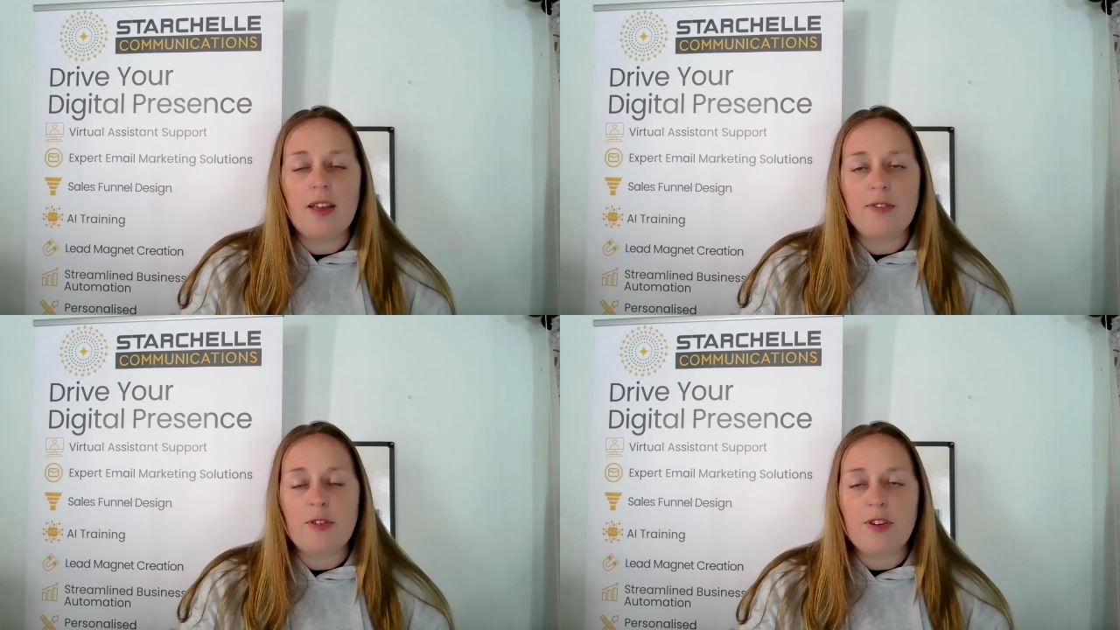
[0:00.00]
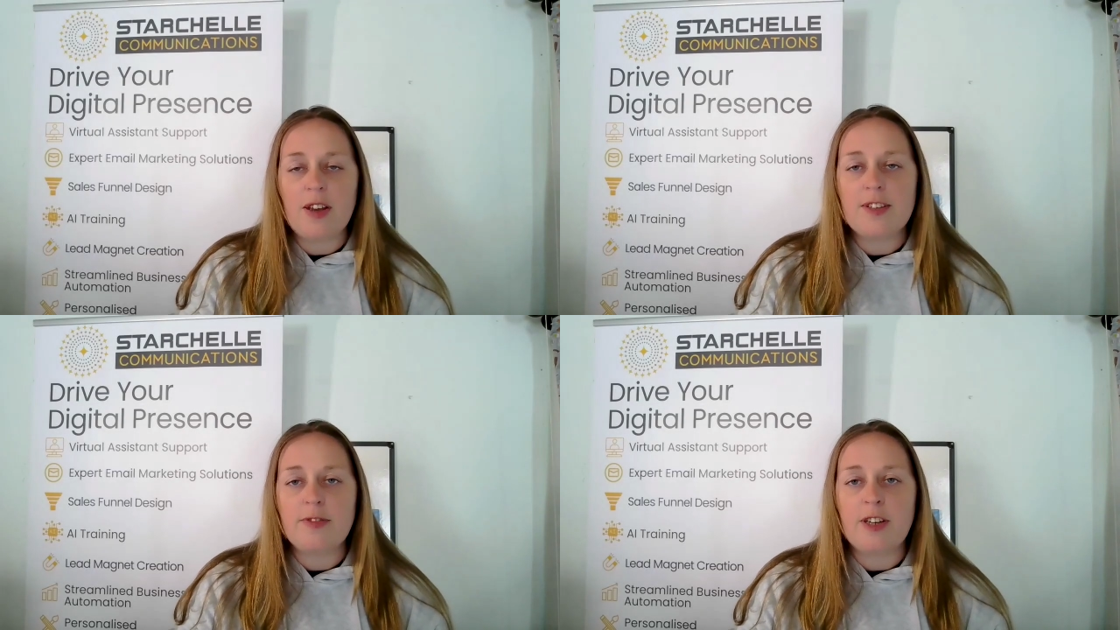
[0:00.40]
If you
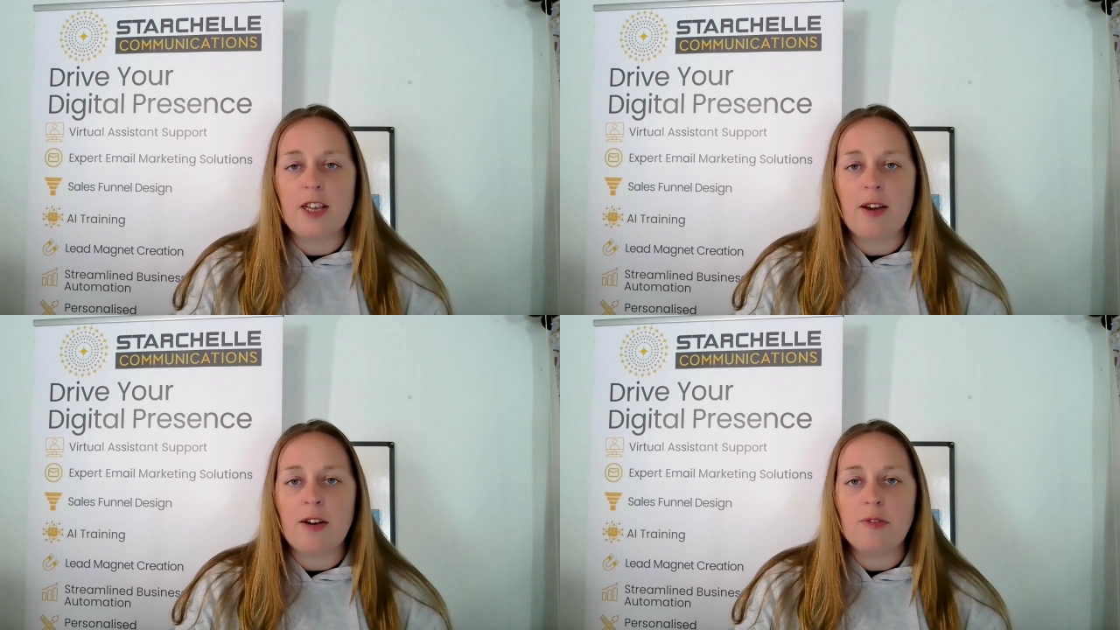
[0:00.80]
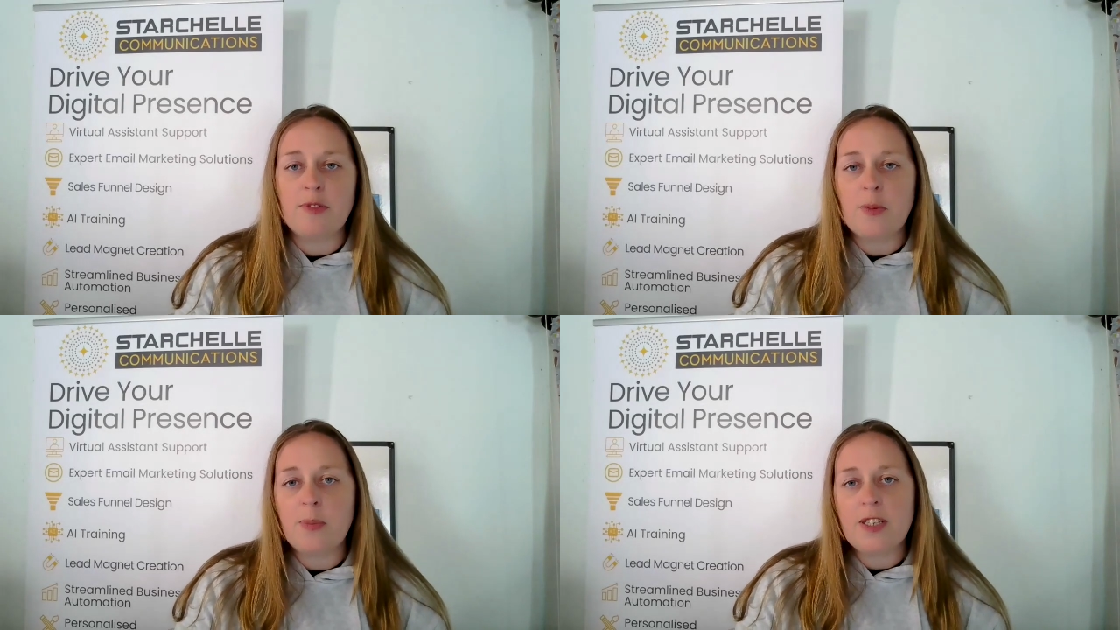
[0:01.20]
found this video
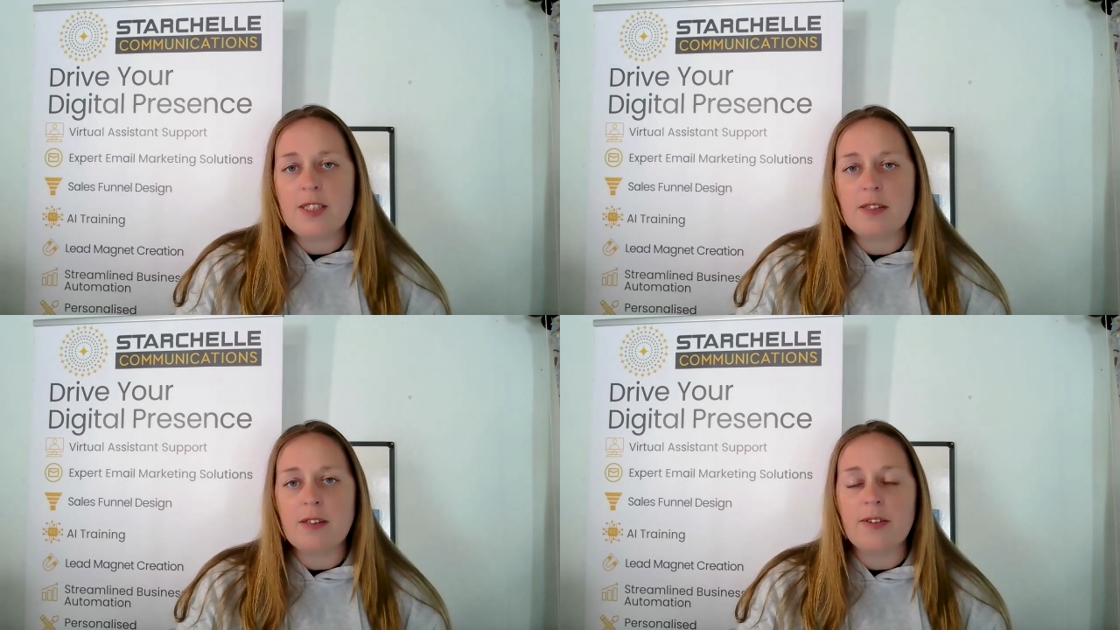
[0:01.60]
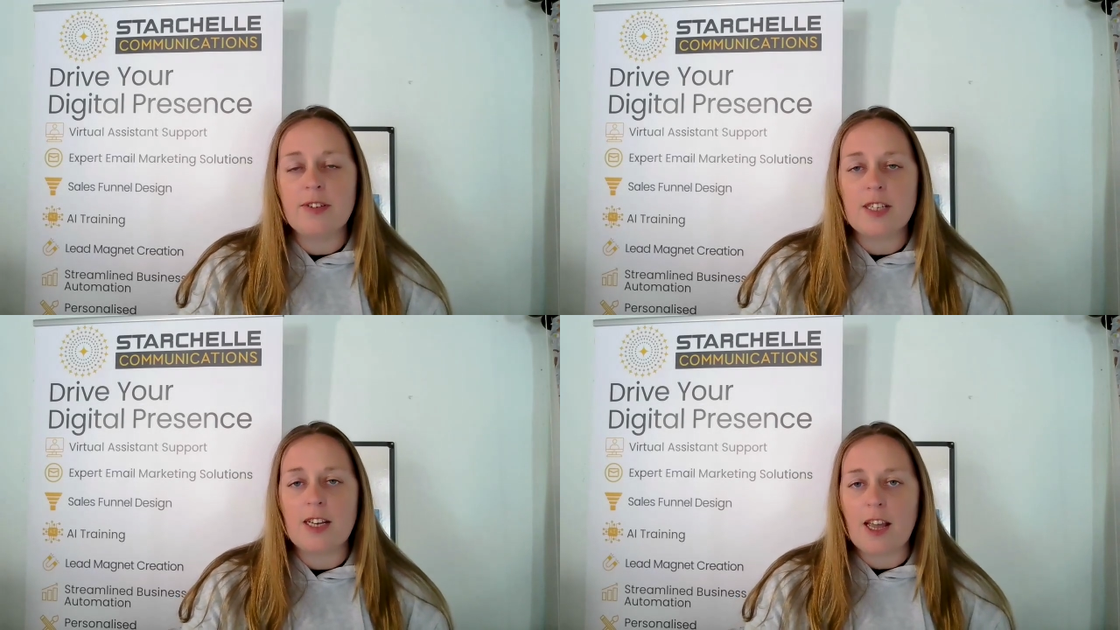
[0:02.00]
helpful, please do give
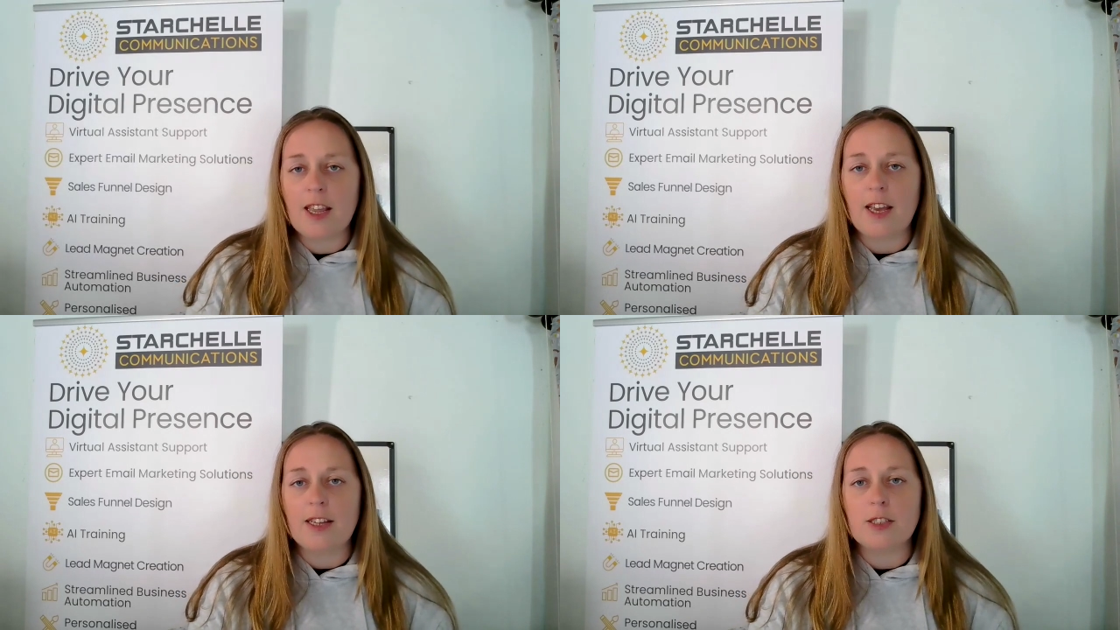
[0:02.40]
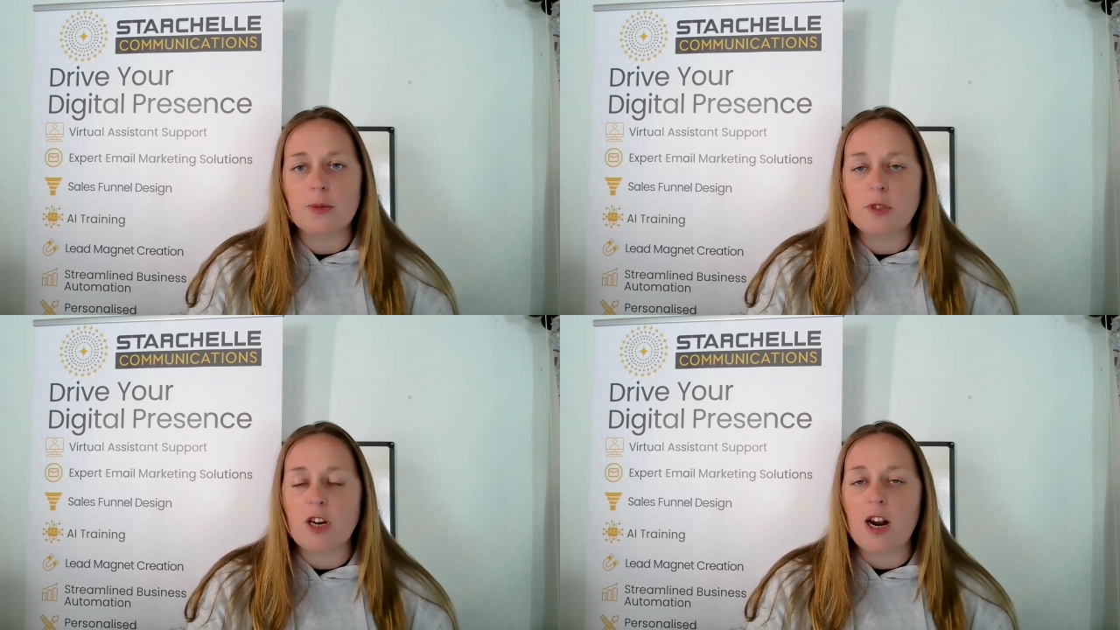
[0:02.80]
us a like and
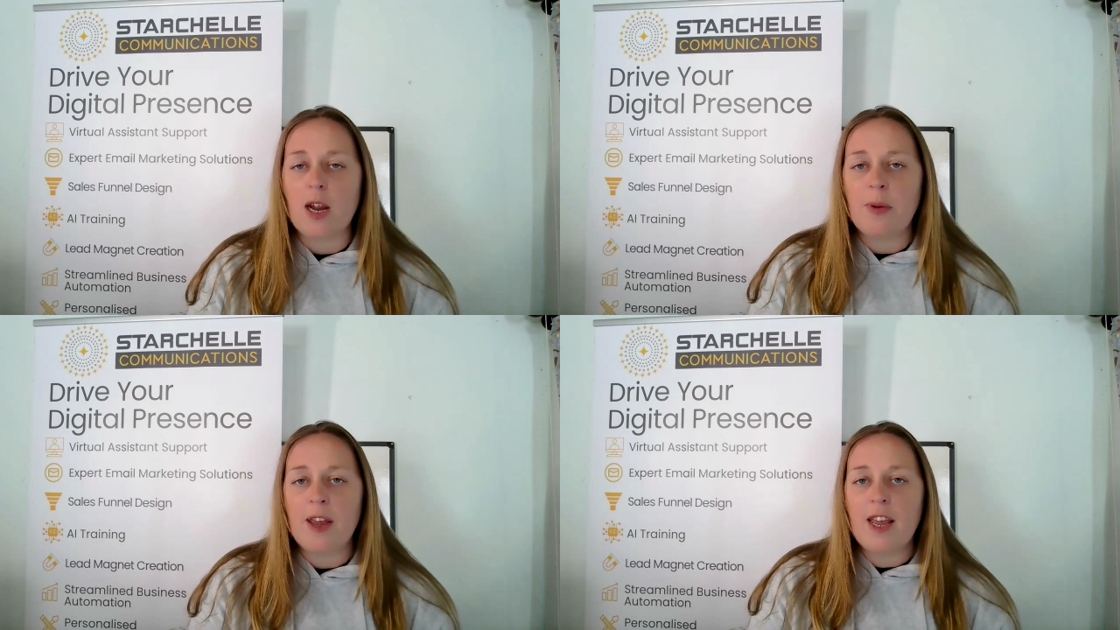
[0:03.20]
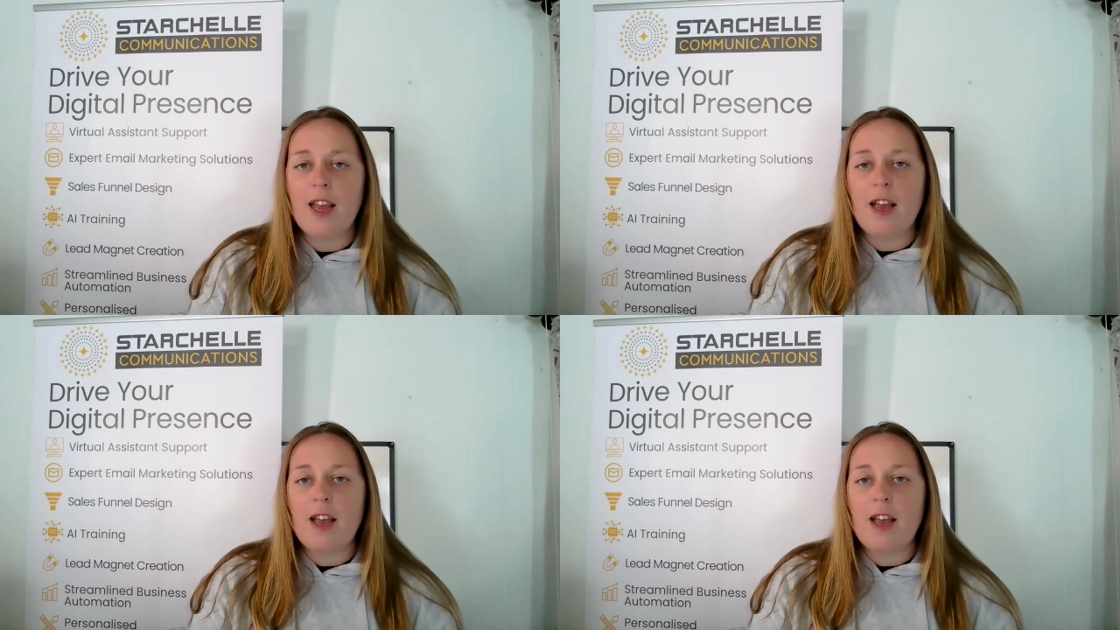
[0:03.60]
subscribe.